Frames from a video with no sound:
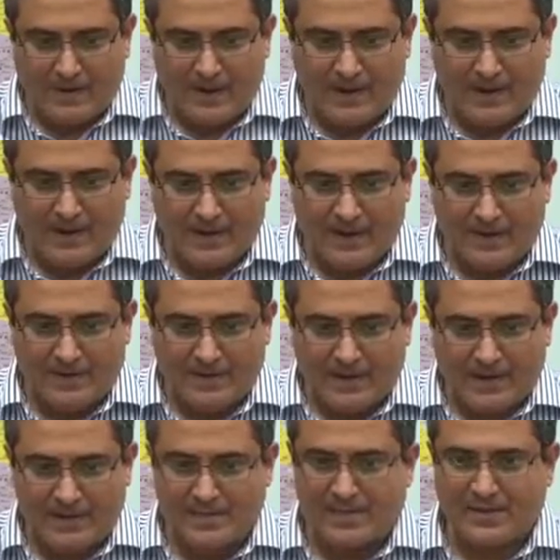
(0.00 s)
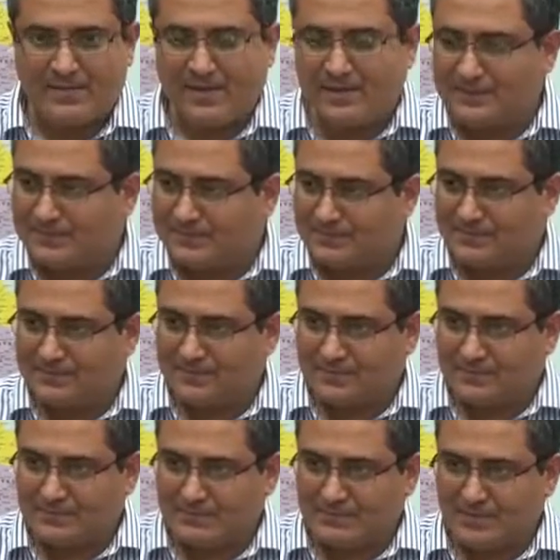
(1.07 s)
And at 7
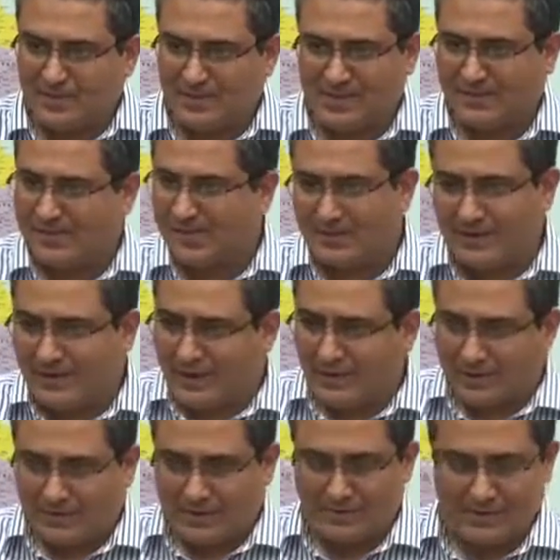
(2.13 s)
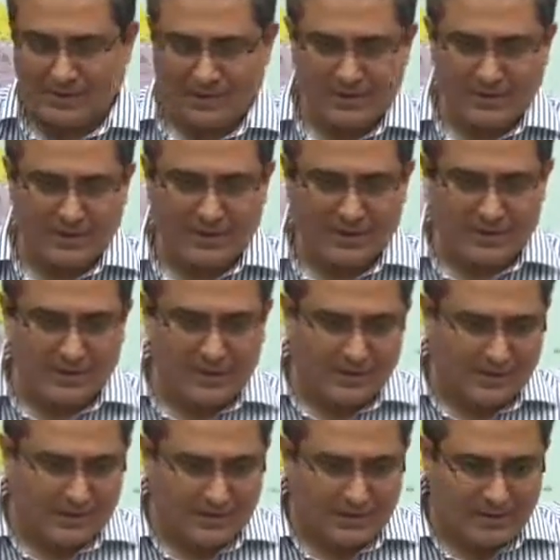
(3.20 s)
or 7:30 or something,
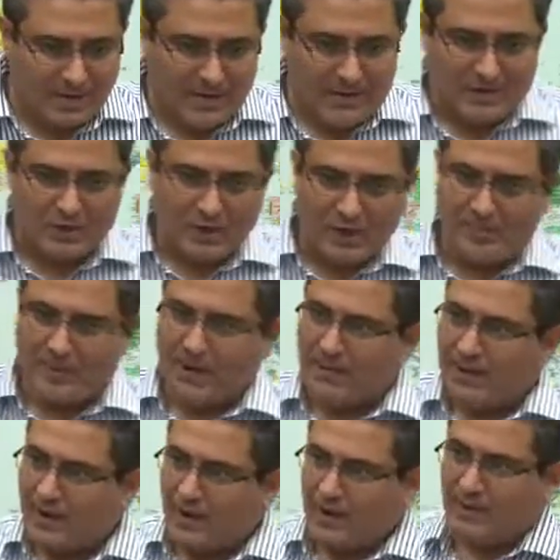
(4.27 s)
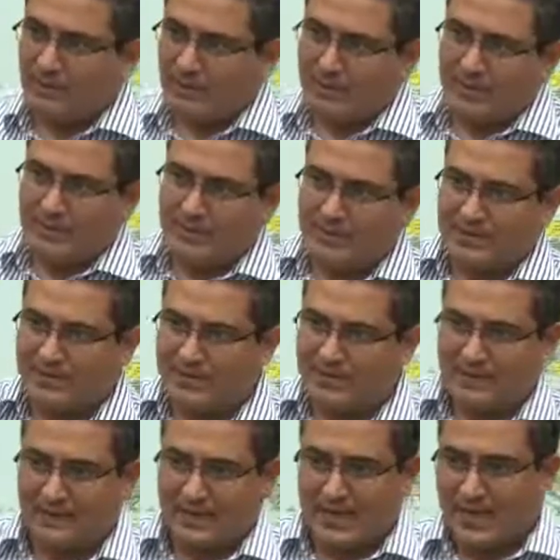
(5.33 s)
I saw him coming out with
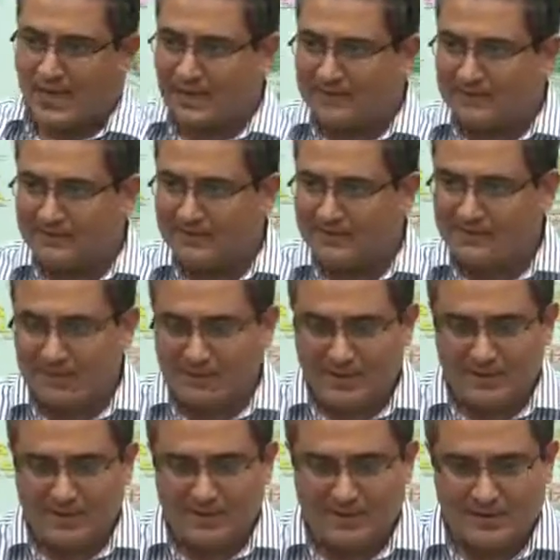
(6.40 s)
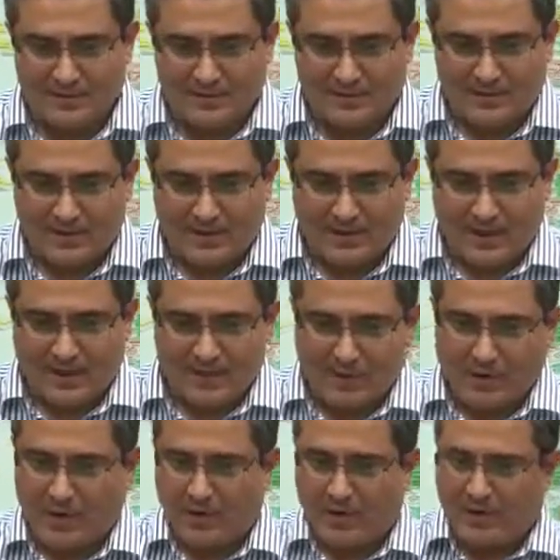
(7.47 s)
this thala and
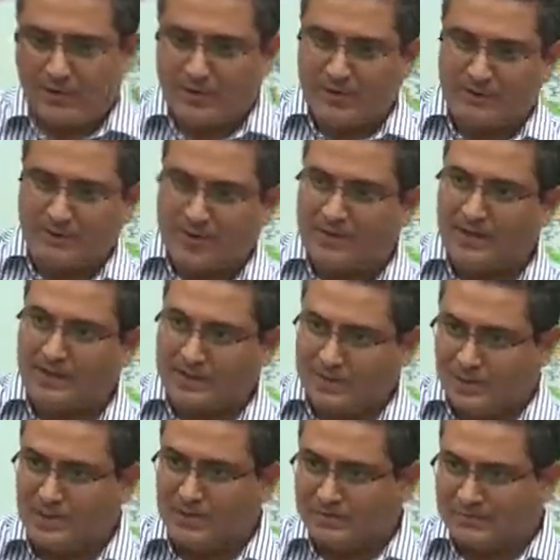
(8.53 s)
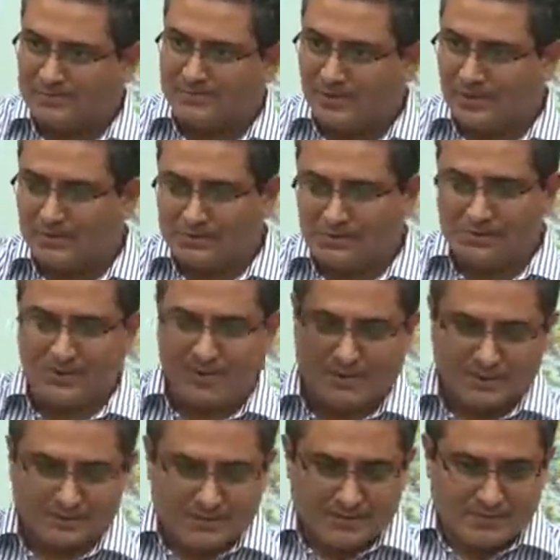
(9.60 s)
walking to the Bandra station, you
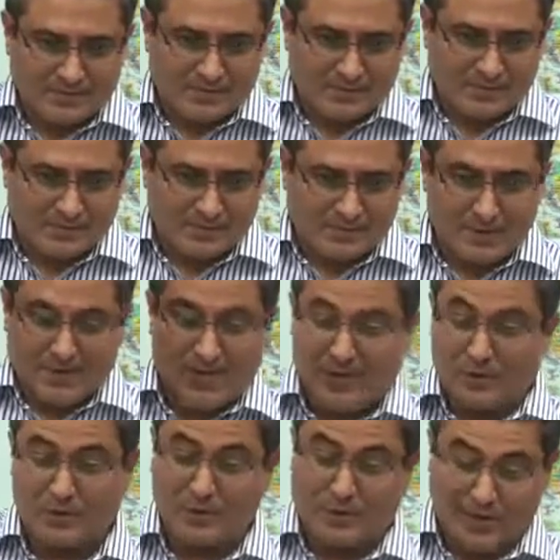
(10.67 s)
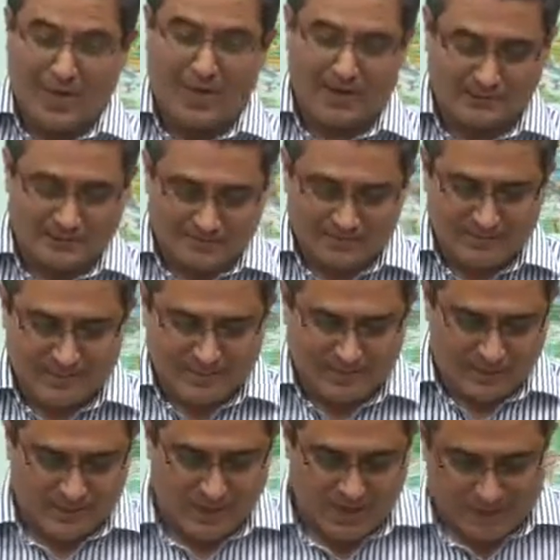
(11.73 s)
know. It was Khar. It
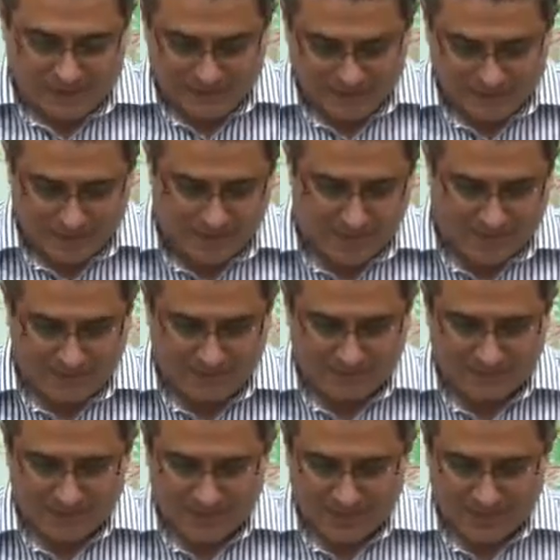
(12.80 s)
was Khar, not Bandra.